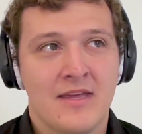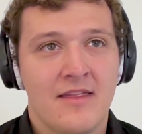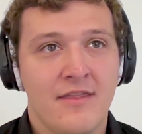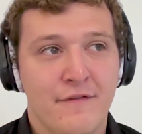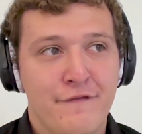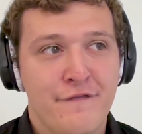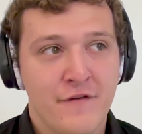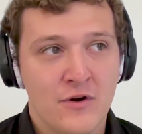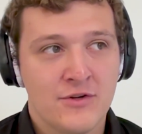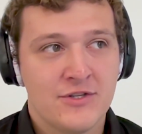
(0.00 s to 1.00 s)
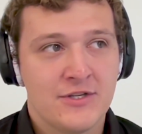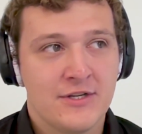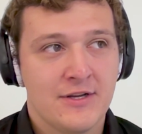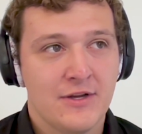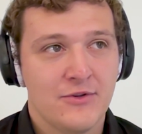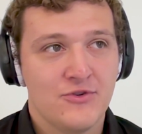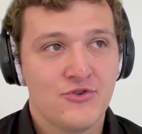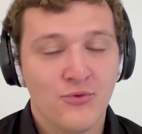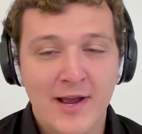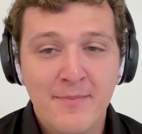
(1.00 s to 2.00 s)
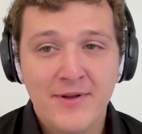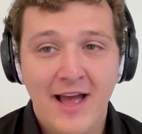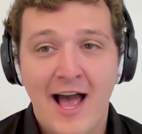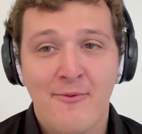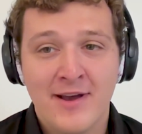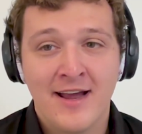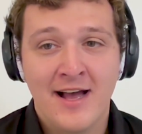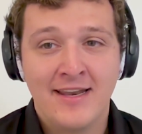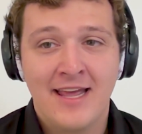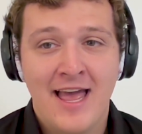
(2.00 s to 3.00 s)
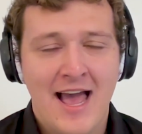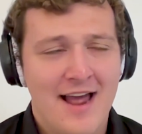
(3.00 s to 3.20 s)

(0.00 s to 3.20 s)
the first trip I went on,